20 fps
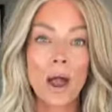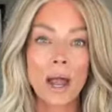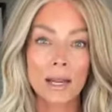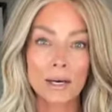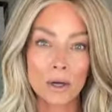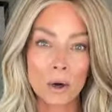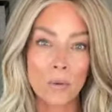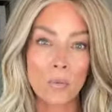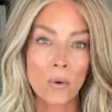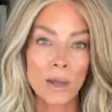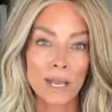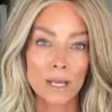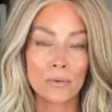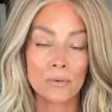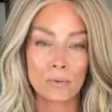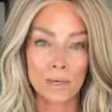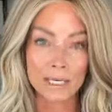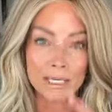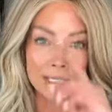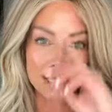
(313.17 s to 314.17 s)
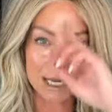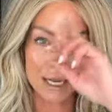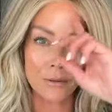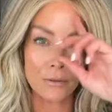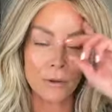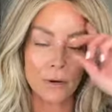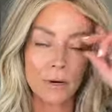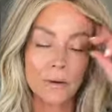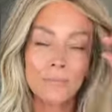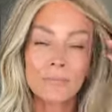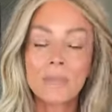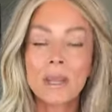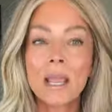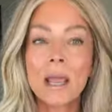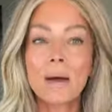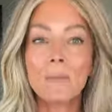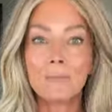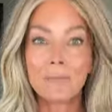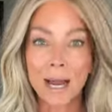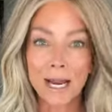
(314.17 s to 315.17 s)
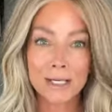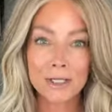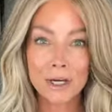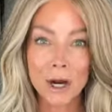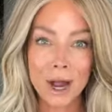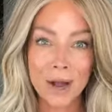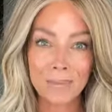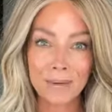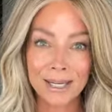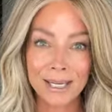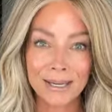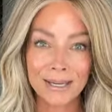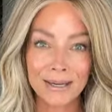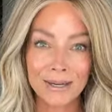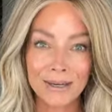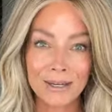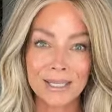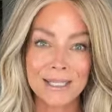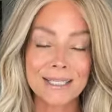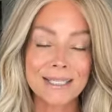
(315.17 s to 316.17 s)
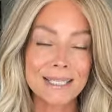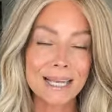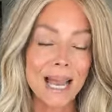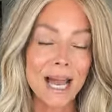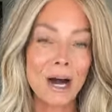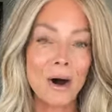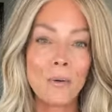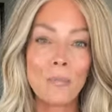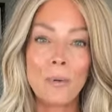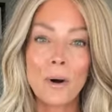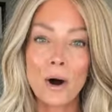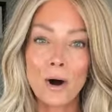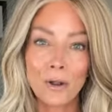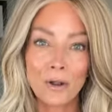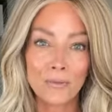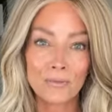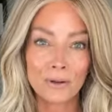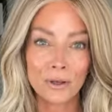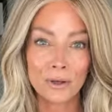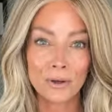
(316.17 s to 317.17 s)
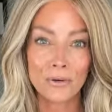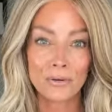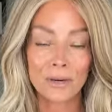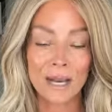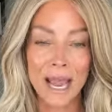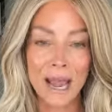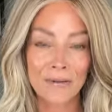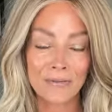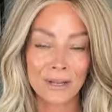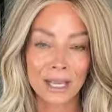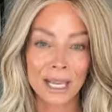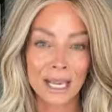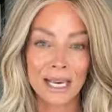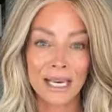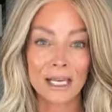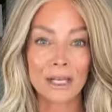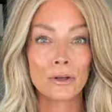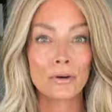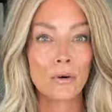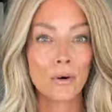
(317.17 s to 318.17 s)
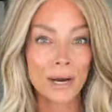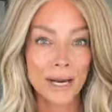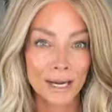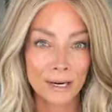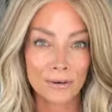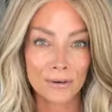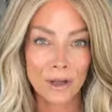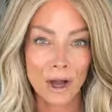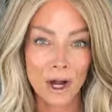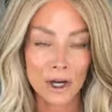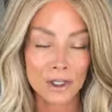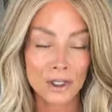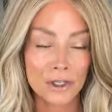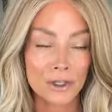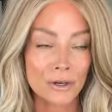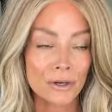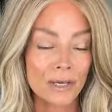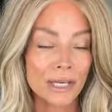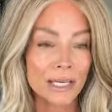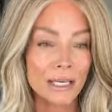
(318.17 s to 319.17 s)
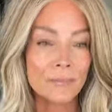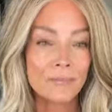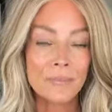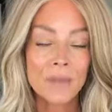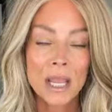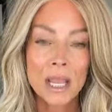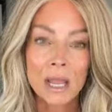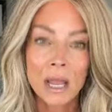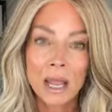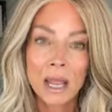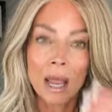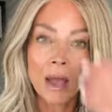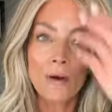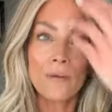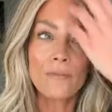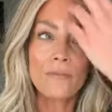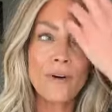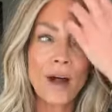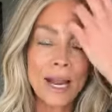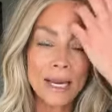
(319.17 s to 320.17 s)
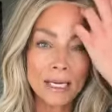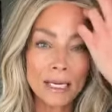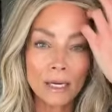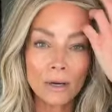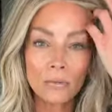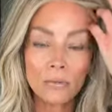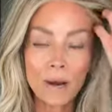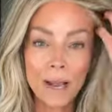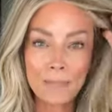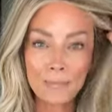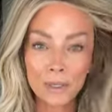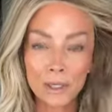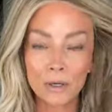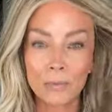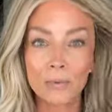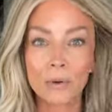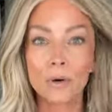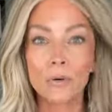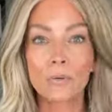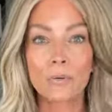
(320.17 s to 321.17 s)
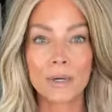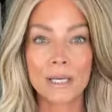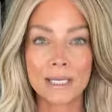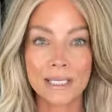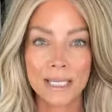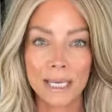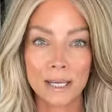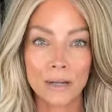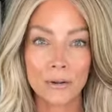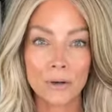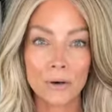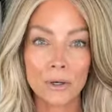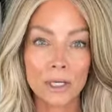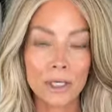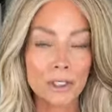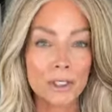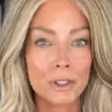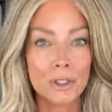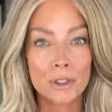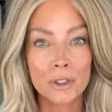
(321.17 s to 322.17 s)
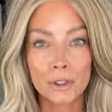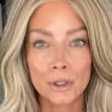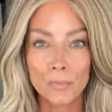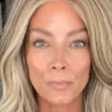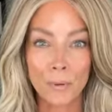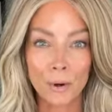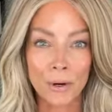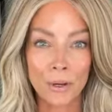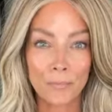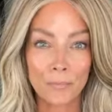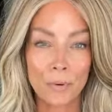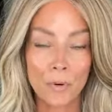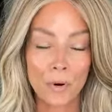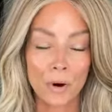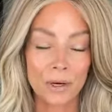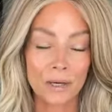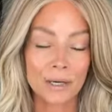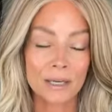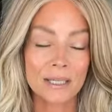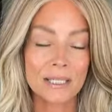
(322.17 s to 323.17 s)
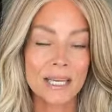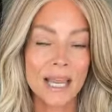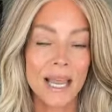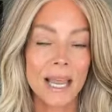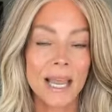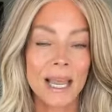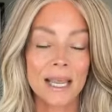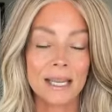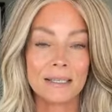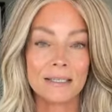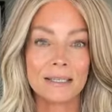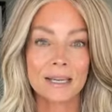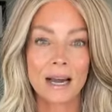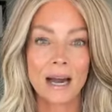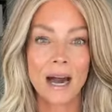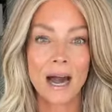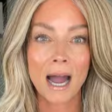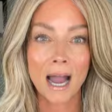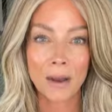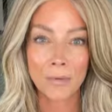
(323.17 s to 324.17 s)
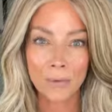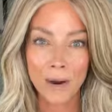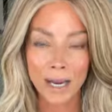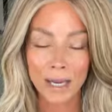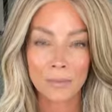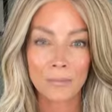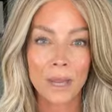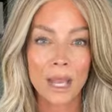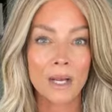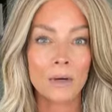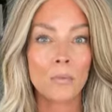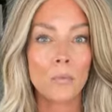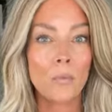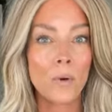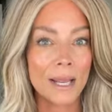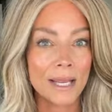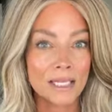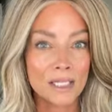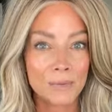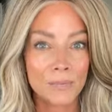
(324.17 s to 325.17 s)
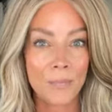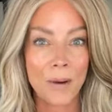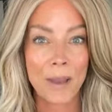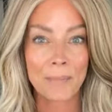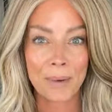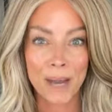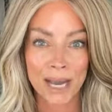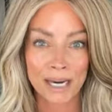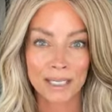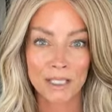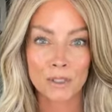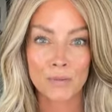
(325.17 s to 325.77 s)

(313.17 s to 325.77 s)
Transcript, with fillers: not a wig retailer. My job here is to help all of you navigating your hair loss journey finding a reputable retailer is super important and I recommend wigs by